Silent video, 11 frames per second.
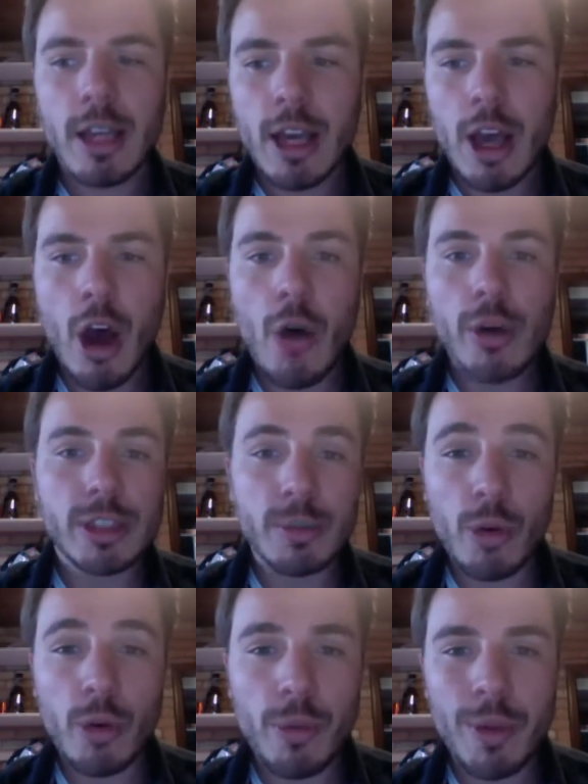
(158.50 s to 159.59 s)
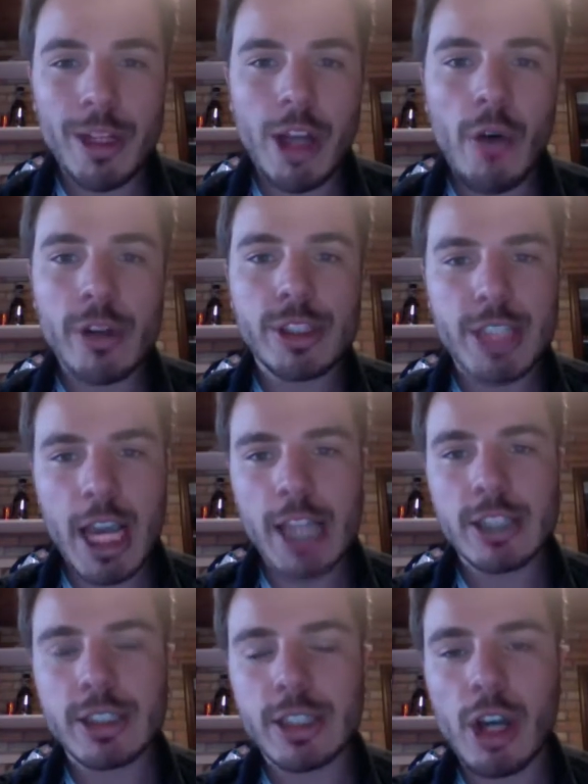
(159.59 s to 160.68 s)
always in movement, always changing the
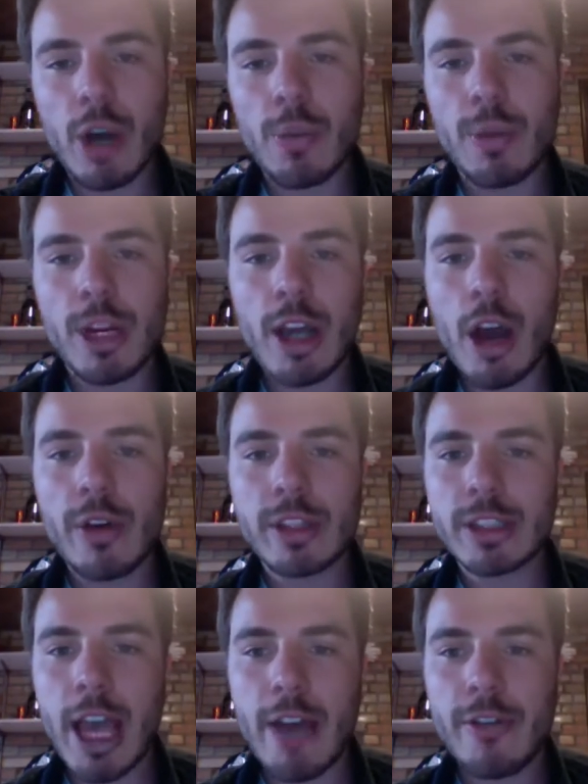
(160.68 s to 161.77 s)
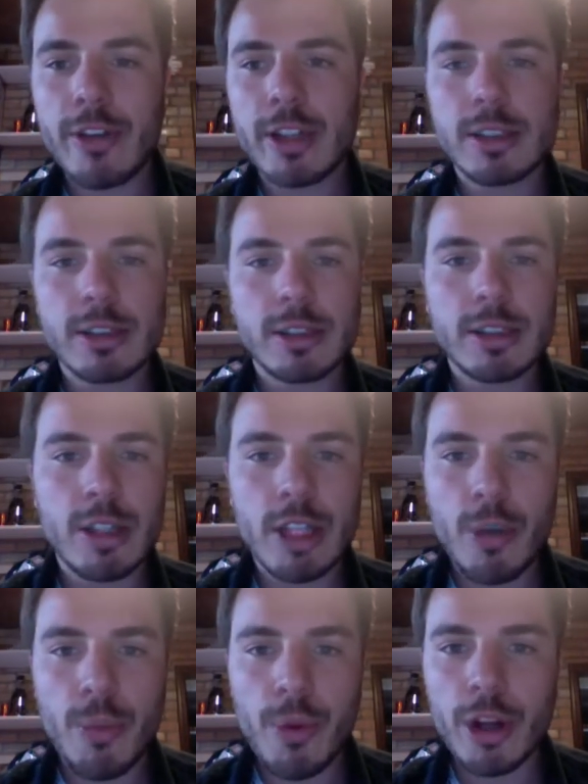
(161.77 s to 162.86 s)
company, always having new
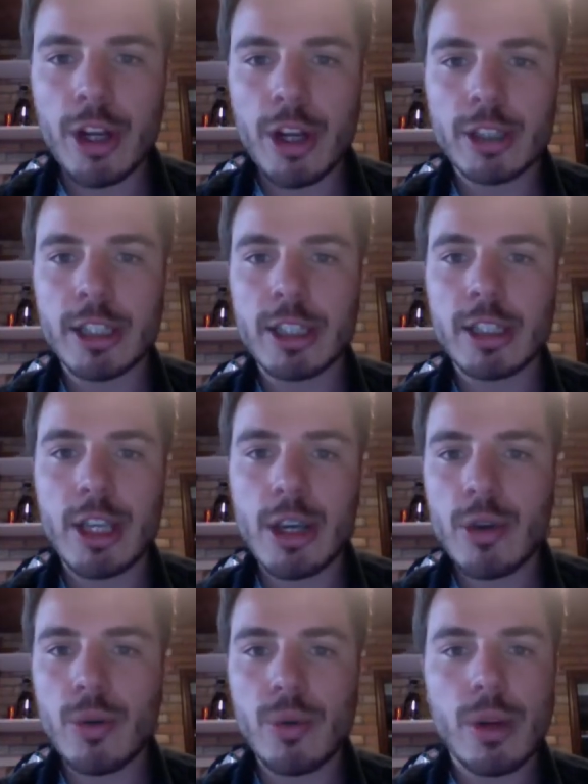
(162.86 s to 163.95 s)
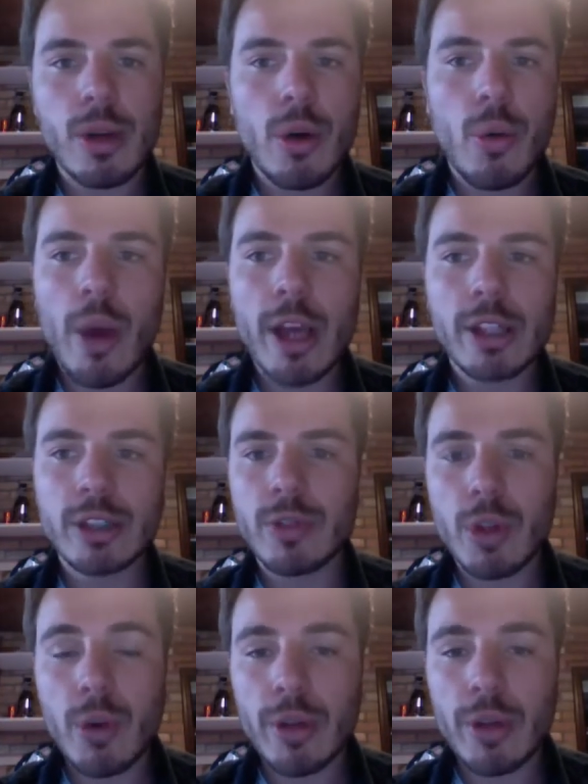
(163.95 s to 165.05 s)
products and new ways of
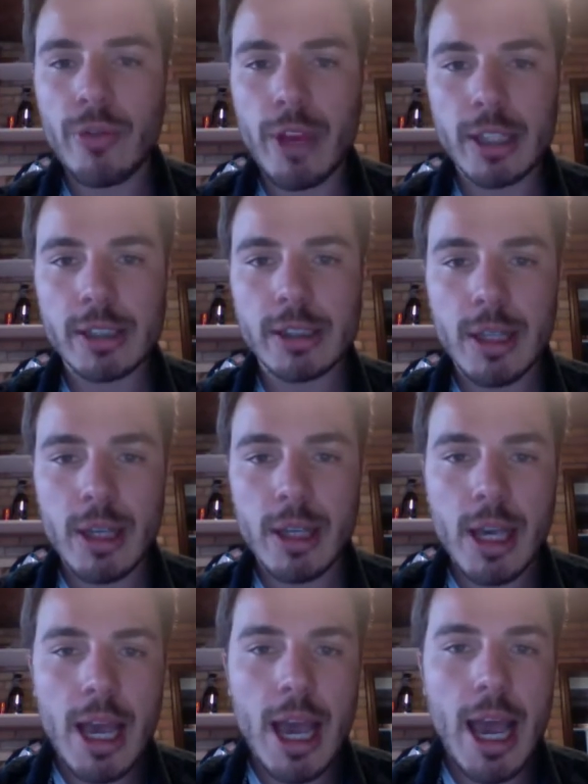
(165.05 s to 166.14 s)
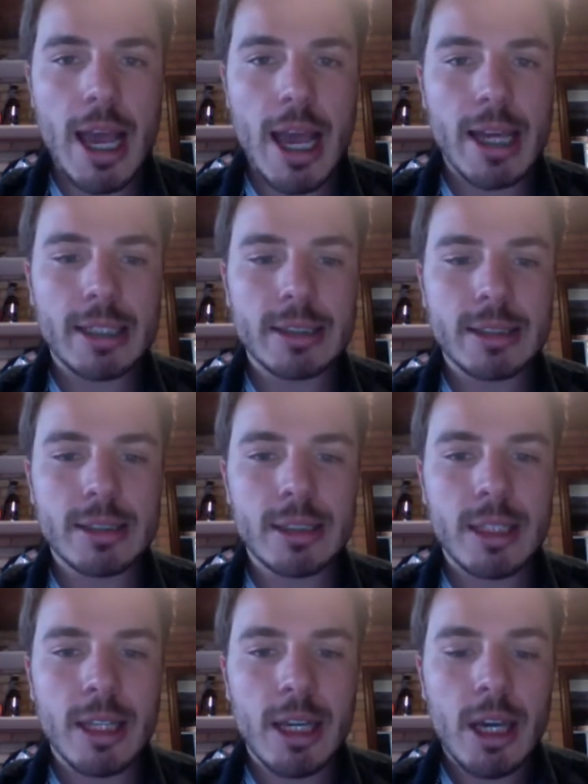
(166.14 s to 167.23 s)
doing things. And